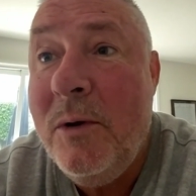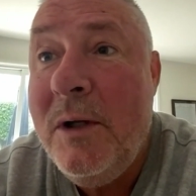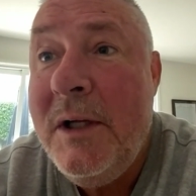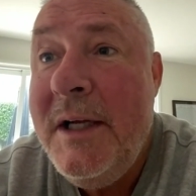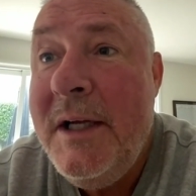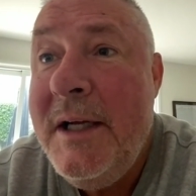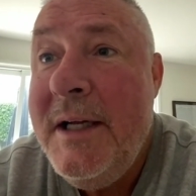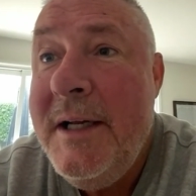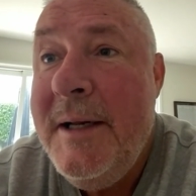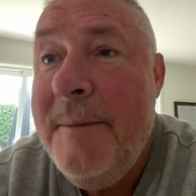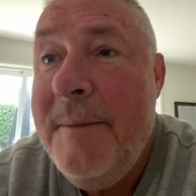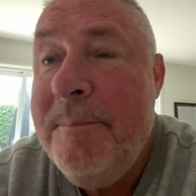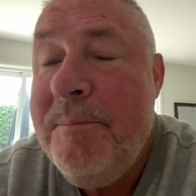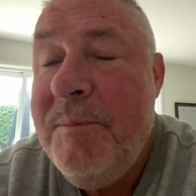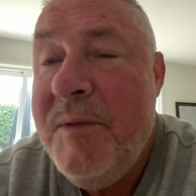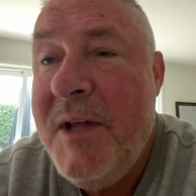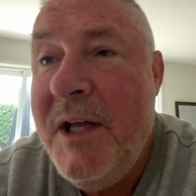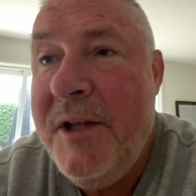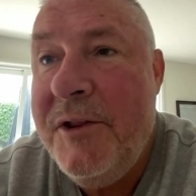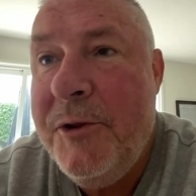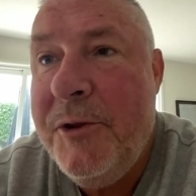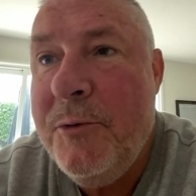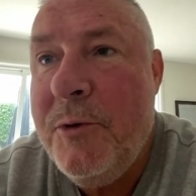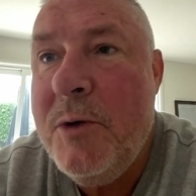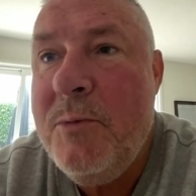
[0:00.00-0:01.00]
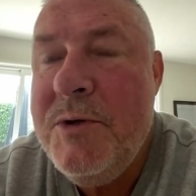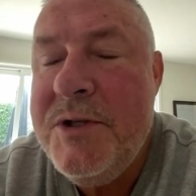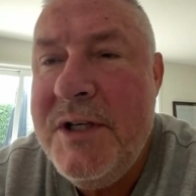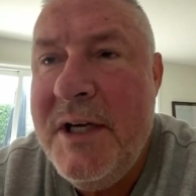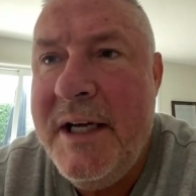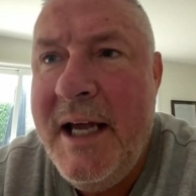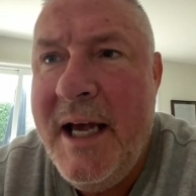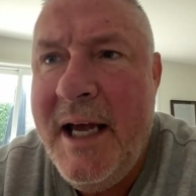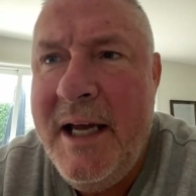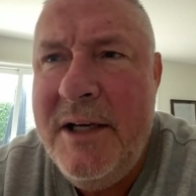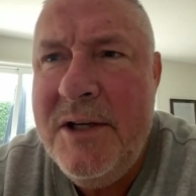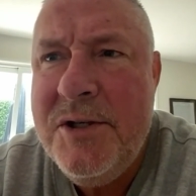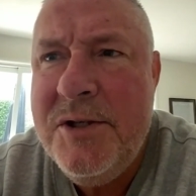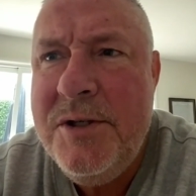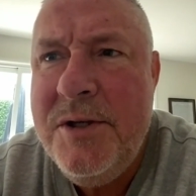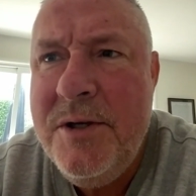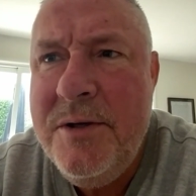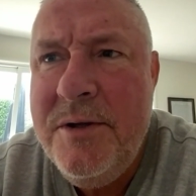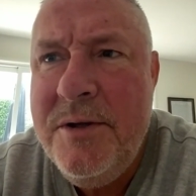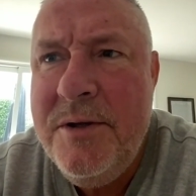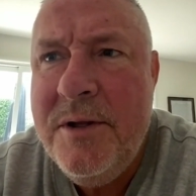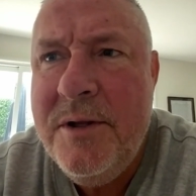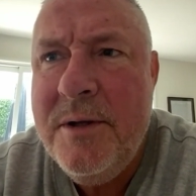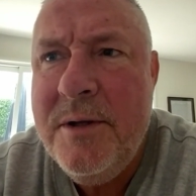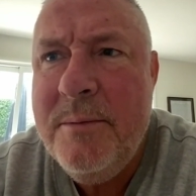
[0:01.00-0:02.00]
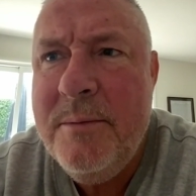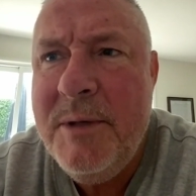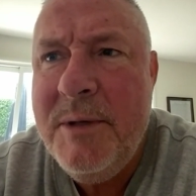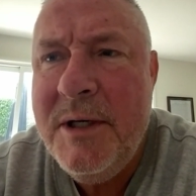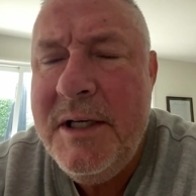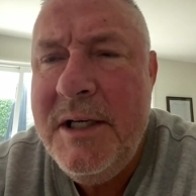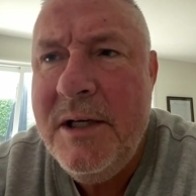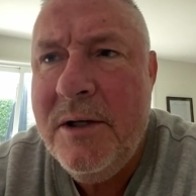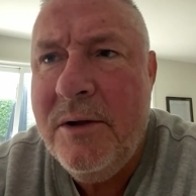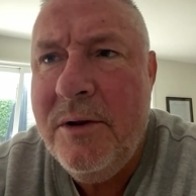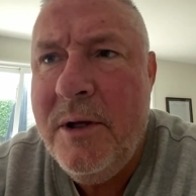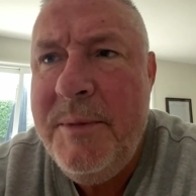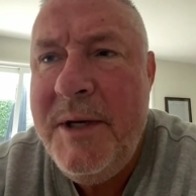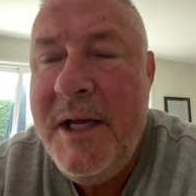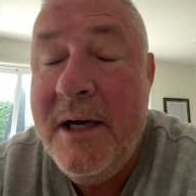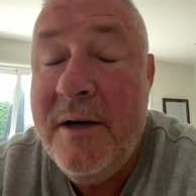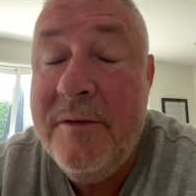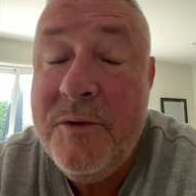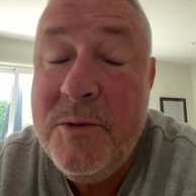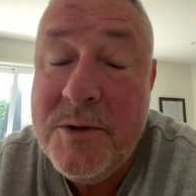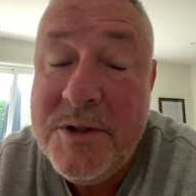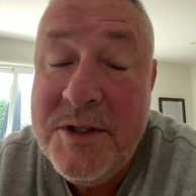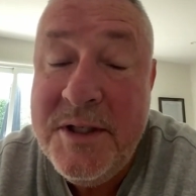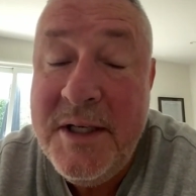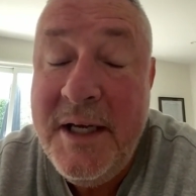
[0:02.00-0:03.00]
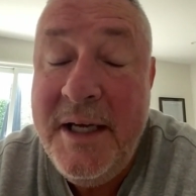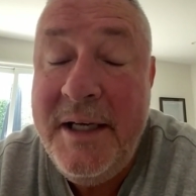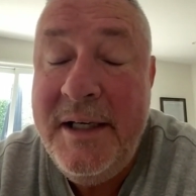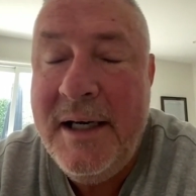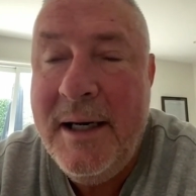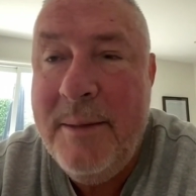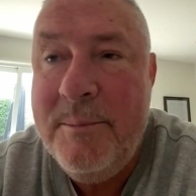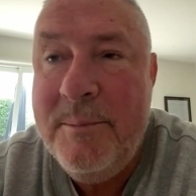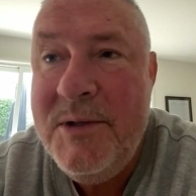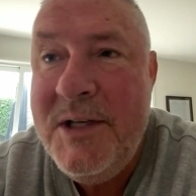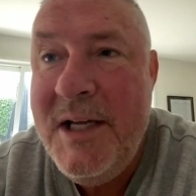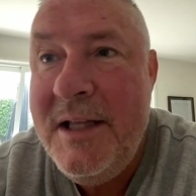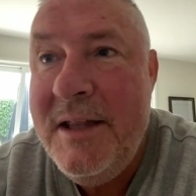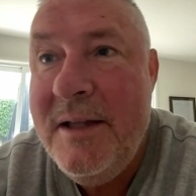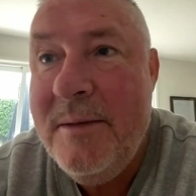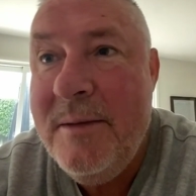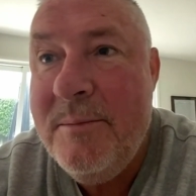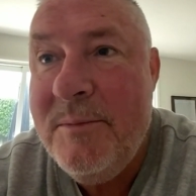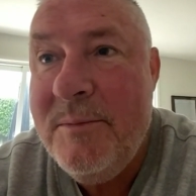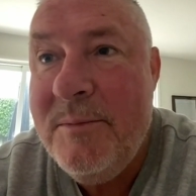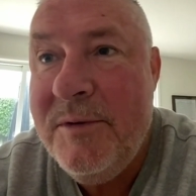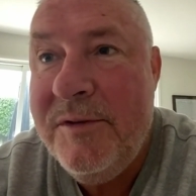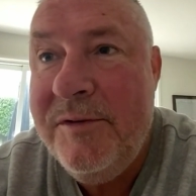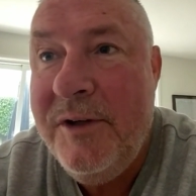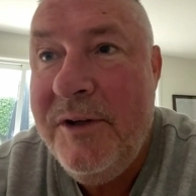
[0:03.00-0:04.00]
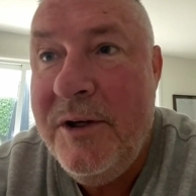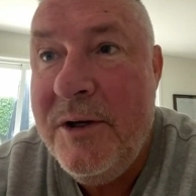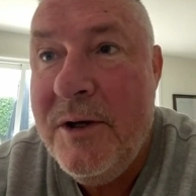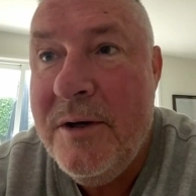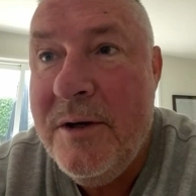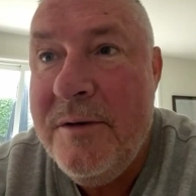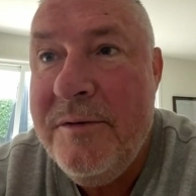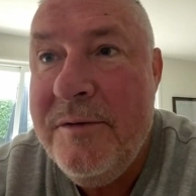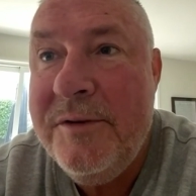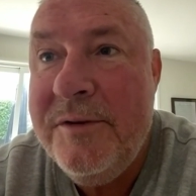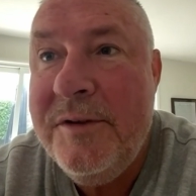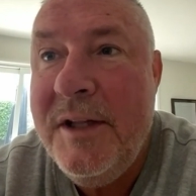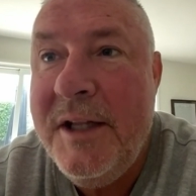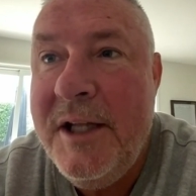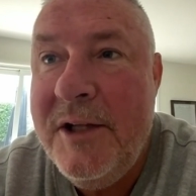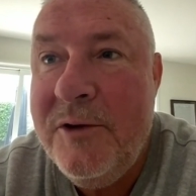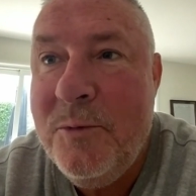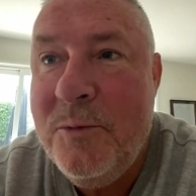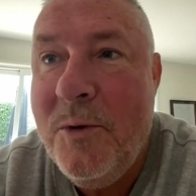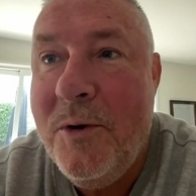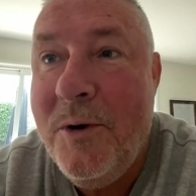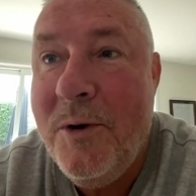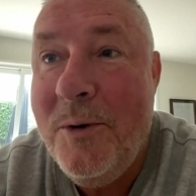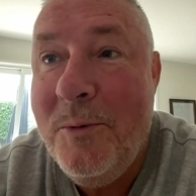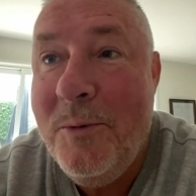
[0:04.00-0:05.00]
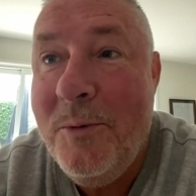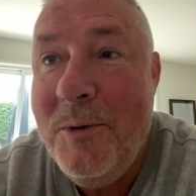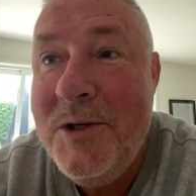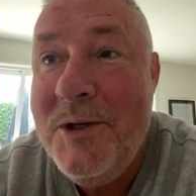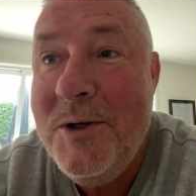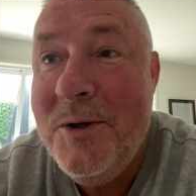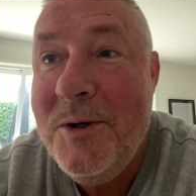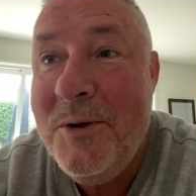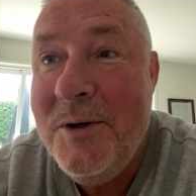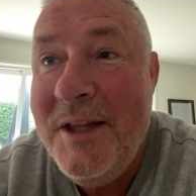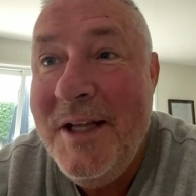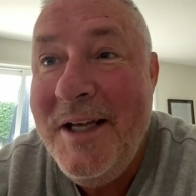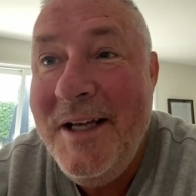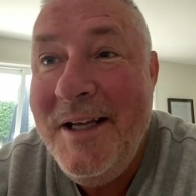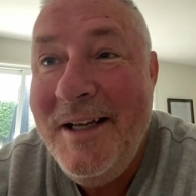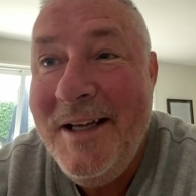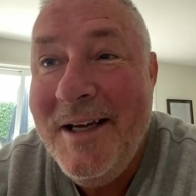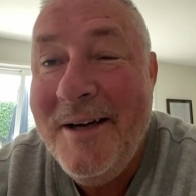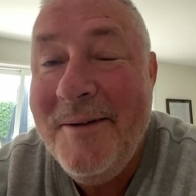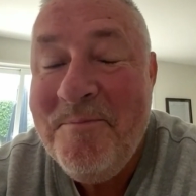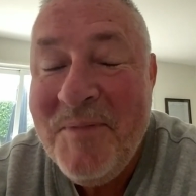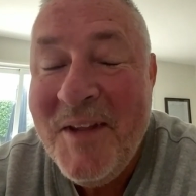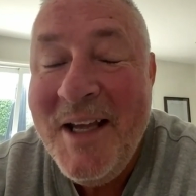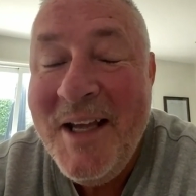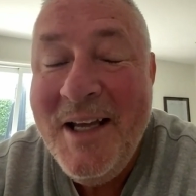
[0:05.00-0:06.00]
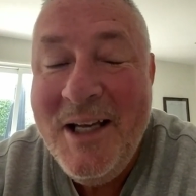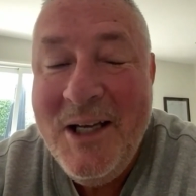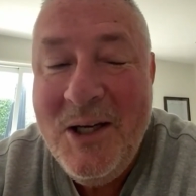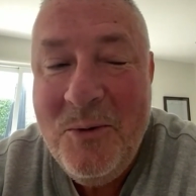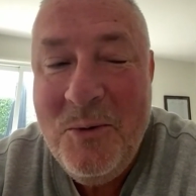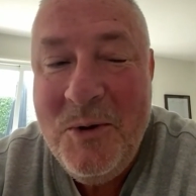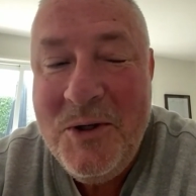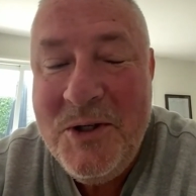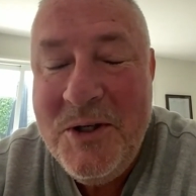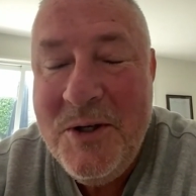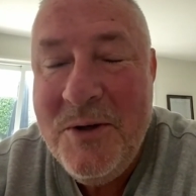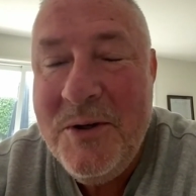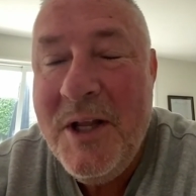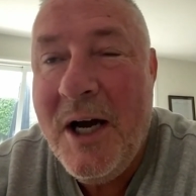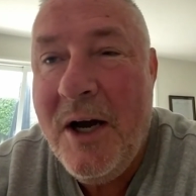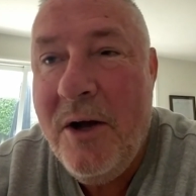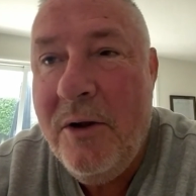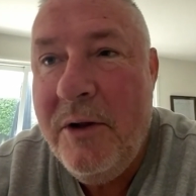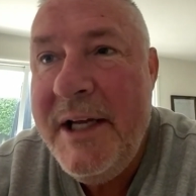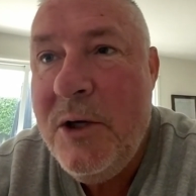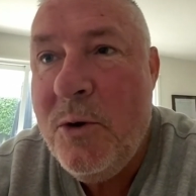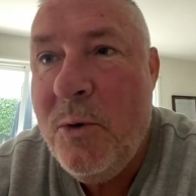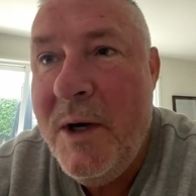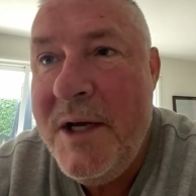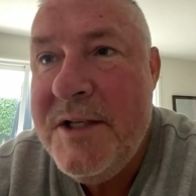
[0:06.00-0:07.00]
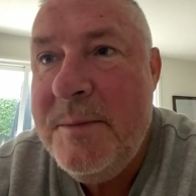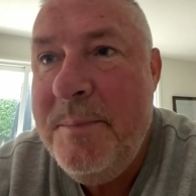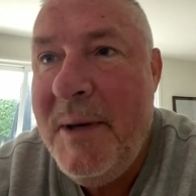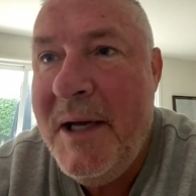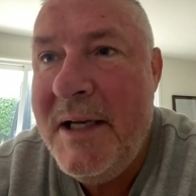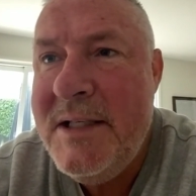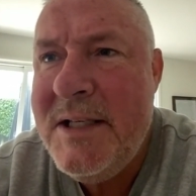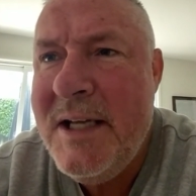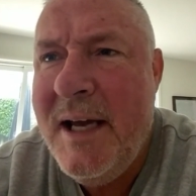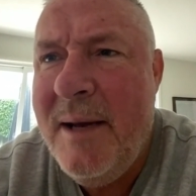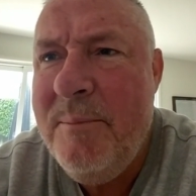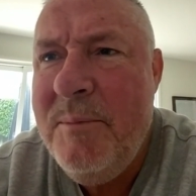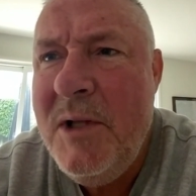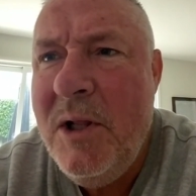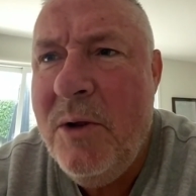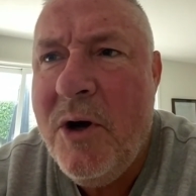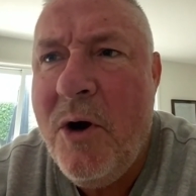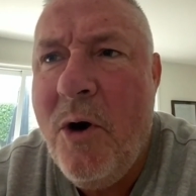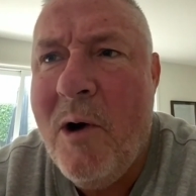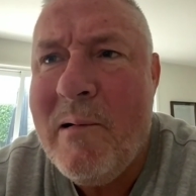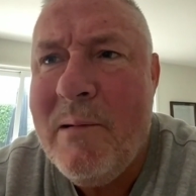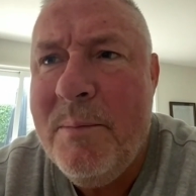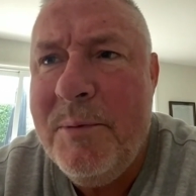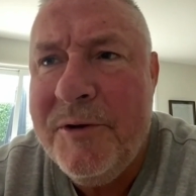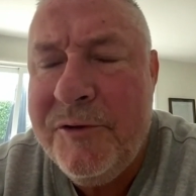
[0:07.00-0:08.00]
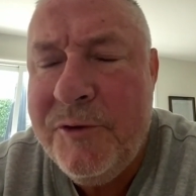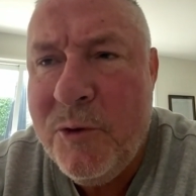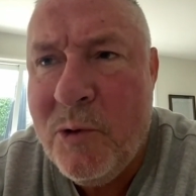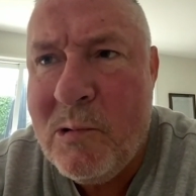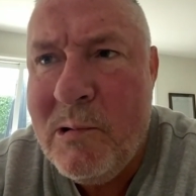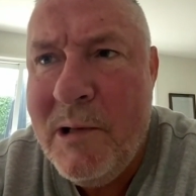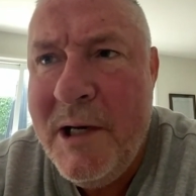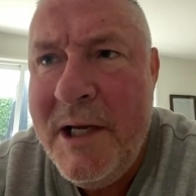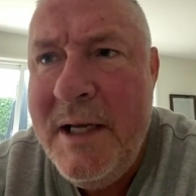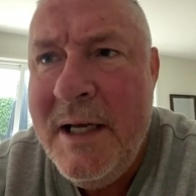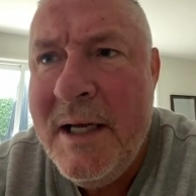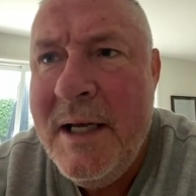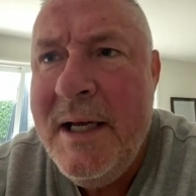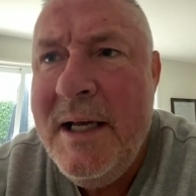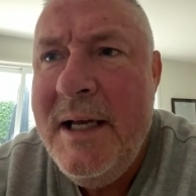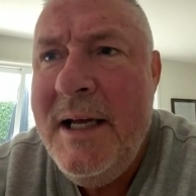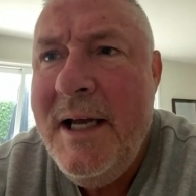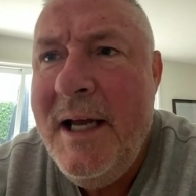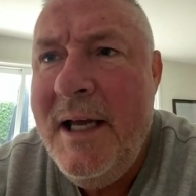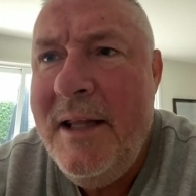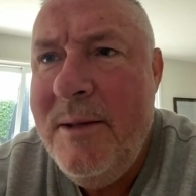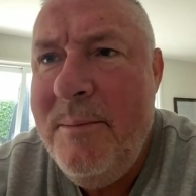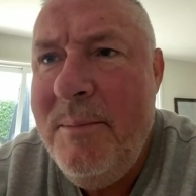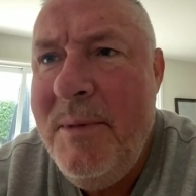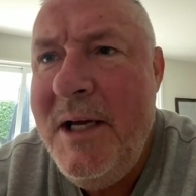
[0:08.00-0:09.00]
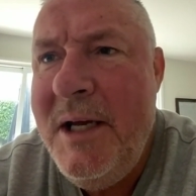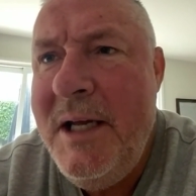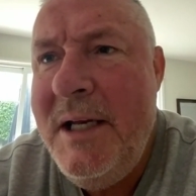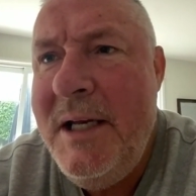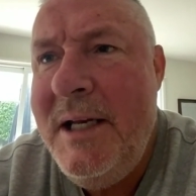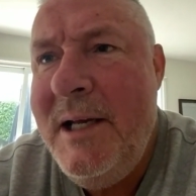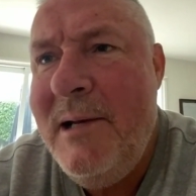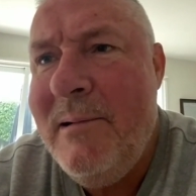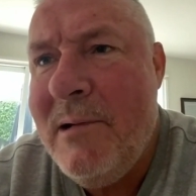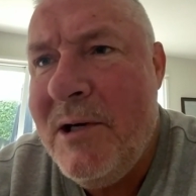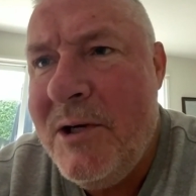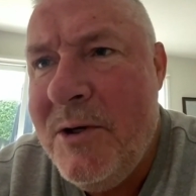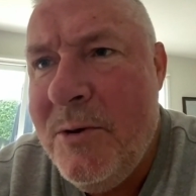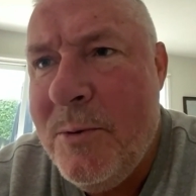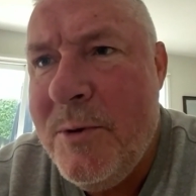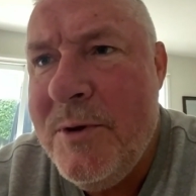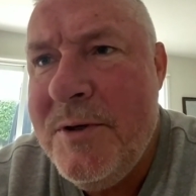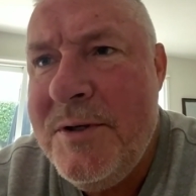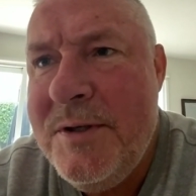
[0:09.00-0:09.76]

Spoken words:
and thought it was okay to shoot them and kill them. Now, of course, they ended up dead themselves, so that's why we're doing the whole inquest. But look, horrible story. And the media, of course,